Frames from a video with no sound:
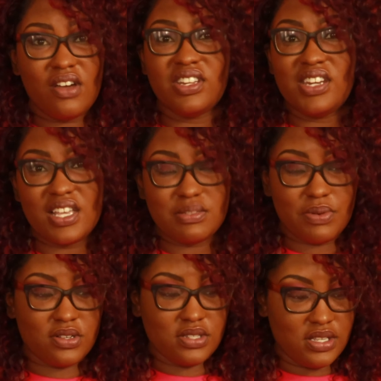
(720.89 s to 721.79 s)
on the next
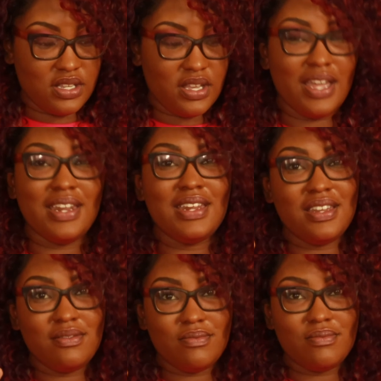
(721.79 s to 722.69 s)
person. And then
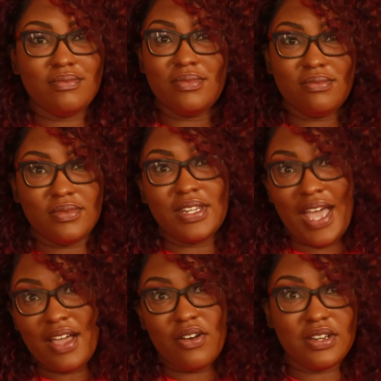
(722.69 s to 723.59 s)

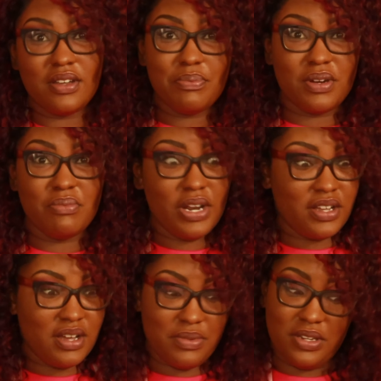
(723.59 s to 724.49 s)
that going to end up in a
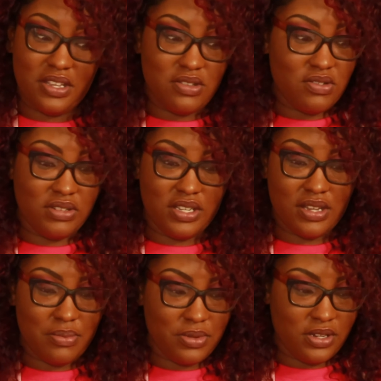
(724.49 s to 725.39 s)
breakup, and then you're going to need
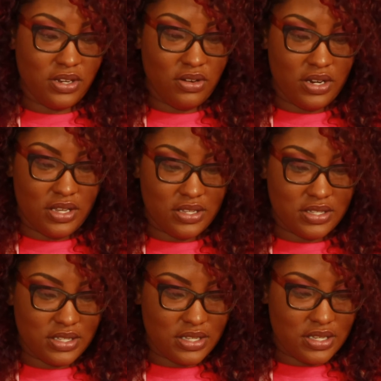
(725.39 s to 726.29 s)
double the ingredients.
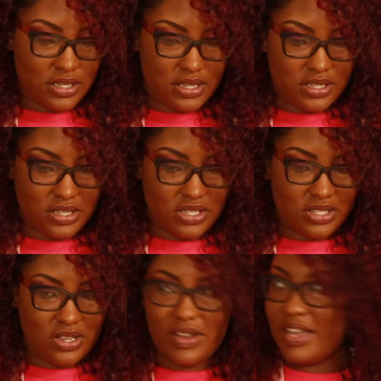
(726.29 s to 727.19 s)
So
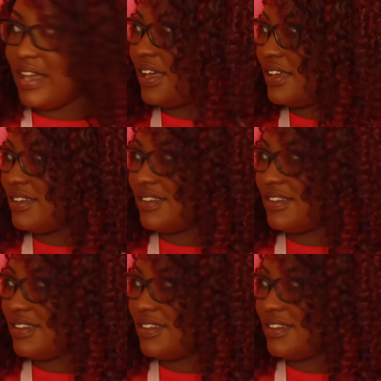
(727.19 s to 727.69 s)
just go ahead.